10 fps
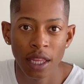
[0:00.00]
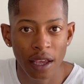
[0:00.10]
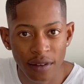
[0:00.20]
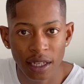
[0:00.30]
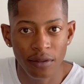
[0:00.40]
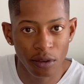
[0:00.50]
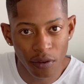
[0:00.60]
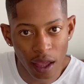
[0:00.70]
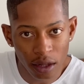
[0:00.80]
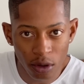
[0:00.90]
even if you
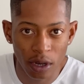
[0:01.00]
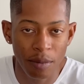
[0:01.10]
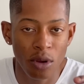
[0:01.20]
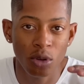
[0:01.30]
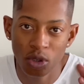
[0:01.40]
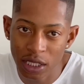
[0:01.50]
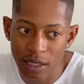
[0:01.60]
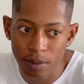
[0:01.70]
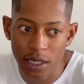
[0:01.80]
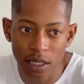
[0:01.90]
feel you're gonna be on
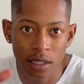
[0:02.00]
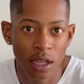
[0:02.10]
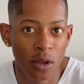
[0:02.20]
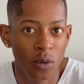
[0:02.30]
20%,